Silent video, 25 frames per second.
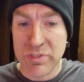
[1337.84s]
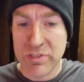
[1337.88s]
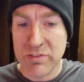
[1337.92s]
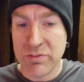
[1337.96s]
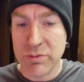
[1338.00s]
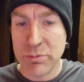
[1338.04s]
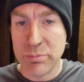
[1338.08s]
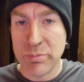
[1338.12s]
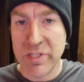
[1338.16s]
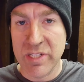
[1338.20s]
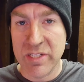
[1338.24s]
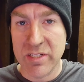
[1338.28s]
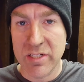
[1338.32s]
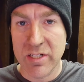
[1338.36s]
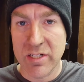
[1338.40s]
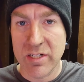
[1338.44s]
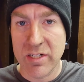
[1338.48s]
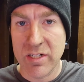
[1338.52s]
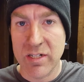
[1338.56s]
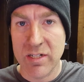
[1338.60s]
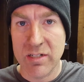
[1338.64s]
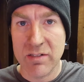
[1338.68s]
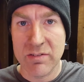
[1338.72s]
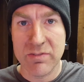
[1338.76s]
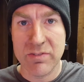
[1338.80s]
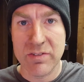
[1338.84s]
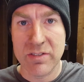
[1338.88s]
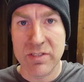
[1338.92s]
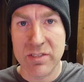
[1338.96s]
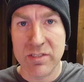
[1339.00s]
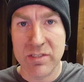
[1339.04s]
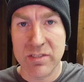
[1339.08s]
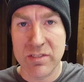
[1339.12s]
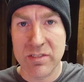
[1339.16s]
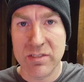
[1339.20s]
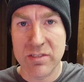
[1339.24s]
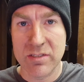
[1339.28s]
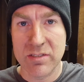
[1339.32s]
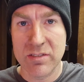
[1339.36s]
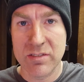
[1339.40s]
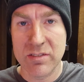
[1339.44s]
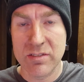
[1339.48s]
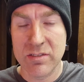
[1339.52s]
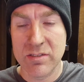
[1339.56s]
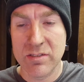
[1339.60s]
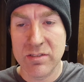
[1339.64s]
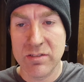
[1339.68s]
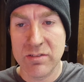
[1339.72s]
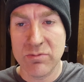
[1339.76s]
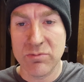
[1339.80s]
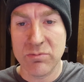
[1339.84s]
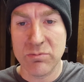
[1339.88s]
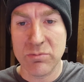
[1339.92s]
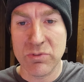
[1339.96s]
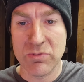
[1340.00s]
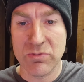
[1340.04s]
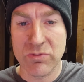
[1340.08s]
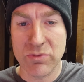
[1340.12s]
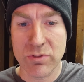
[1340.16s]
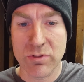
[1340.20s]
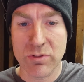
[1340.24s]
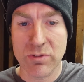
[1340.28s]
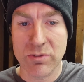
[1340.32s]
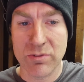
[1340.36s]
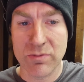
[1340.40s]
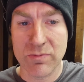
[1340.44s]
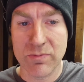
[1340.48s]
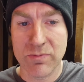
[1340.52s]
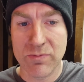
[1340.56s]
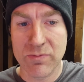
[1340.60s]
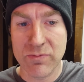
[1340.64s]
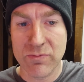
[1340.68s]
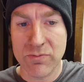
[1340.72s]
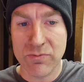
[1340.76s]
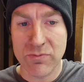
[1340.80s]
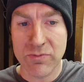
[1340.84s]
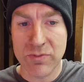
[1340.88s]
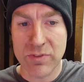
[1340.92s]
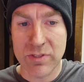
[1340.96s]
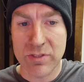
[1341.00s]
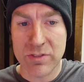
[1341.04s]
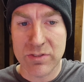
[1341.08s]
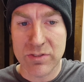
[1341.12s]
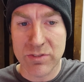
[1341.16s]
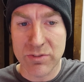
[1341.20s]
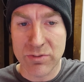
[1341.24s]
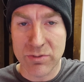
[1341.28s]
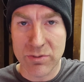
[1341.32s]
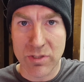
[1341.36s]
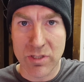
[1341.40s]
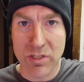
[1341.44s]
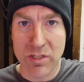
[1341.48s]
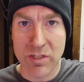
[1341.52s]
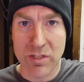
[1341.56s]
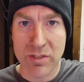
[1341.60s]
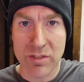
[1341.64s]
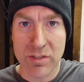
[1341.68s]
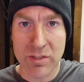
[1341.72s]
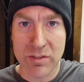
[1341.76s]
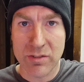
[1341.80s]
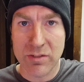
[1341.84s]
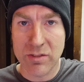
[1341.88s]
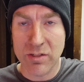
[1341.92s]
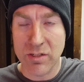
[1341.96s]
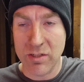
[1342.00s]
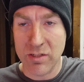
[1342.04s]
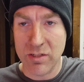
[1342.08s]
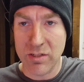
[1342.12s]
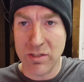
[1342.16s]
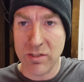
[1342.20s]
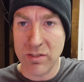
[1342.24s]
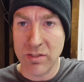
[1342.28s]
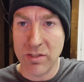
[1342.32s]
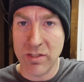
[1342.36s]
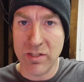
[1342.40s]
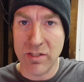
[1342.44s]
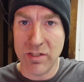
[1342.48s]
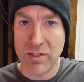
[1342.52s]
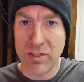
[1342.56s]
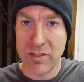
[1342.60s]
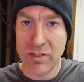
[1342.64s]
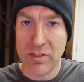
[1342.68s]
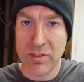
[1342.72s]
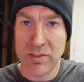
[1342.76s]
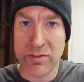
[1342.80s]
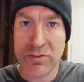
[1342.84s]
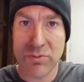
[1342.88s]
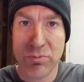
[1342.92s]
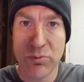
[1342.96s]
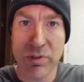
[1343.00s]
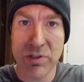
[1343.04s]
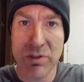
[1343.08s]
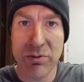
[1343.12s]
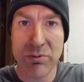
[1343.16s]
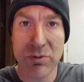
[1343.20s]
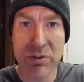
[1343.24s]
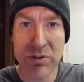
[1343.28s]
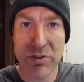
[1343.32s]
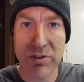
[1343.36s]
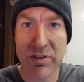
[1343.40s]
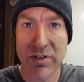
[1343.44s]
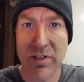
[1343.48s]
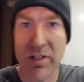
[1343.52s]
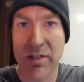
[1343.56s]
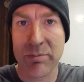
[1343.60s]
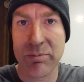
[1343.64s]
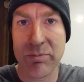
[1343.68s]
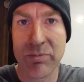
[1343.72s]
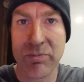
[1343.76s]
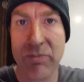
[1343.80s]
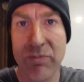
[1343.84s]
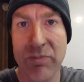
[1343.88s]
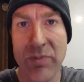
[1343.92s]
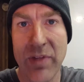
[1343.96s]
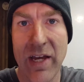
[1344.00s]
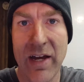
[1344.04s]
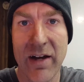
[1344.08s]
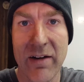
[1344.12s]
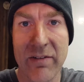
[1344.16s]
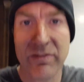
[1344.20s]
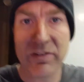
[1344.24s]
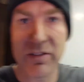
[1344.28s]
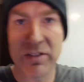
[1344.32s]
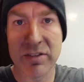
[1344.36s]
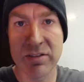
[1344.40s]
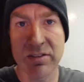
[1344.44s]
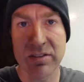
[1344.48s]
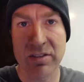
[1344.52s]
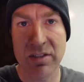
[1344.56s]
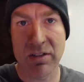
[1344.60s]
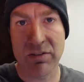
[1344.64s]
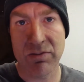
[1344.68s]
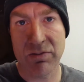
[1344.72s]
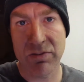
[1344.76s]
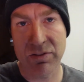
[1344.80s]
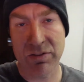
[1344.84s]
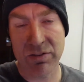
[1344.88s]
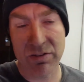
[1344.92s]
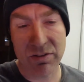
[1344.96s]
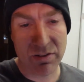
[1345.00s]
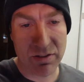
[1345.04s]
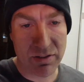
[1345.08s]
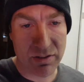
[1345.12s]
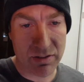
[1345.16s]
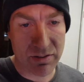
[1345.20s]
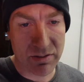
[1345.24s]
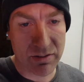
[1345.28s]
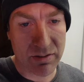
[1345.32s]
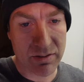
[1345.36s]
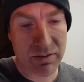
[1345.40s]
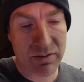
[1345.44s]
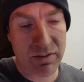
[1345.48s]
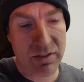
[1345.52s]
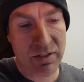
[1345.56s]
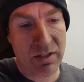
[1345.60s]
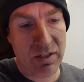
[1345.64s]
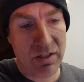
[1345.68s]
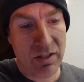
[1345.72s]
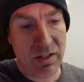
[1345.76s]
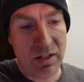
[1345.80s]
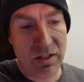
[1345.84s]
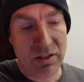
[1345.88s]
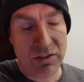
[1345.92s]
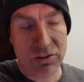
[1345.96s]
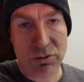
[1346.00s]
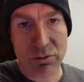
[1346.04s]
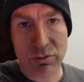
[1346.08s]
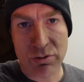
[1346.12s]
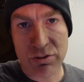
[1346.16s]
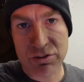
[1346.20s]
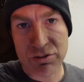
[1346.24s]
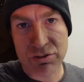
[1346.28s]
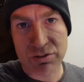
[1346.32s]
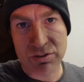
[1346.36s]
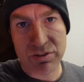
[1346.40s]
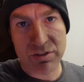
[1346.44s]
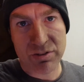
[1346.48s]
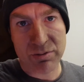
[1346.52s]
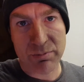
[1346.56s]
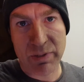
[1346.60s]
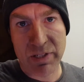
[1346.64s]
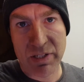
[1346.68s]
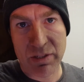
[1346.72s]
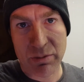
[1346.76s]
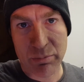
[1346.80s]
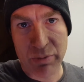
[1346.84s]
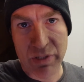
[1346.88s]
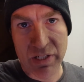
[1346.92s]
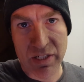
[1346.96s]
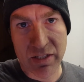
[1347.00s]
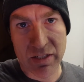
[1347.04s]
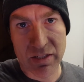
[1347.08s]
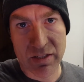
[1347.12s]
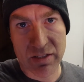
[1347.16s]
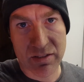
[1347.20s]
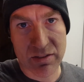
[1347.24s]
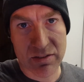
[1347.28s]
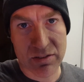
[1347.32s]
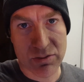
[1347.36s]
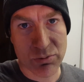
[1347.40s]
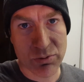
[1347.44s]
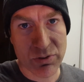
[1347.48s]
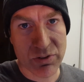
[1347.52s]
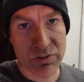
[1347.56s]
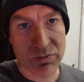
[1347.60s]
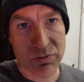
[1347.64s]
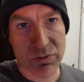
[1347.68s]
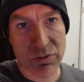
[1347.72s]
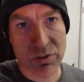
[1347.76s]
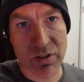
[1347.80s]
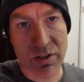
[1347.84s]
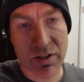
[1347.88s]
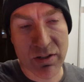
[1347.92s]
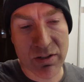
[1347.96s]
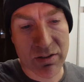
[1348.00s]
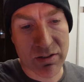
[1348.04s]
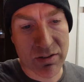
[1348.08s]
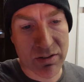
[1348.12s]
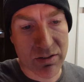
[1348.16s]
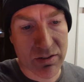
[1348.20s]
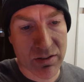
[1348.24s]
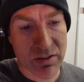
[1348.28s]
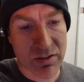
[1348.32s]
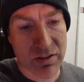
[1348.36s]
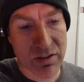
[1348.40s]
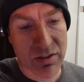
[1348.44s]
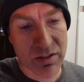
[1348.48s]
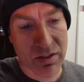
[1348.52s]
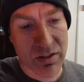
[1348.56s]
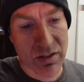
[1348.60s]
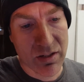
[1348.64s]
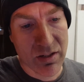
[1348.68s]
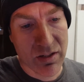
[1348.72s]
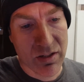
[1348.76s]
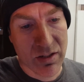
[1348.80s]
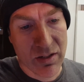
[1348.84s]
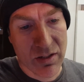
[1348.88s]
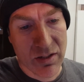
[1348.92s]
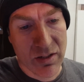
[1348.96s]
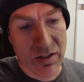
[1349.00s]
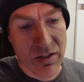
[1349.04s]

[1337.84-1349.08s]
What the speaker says: I will be able to pay that off and before too long, and it's well worth not having to suffer and torturous amount of pains 24 hours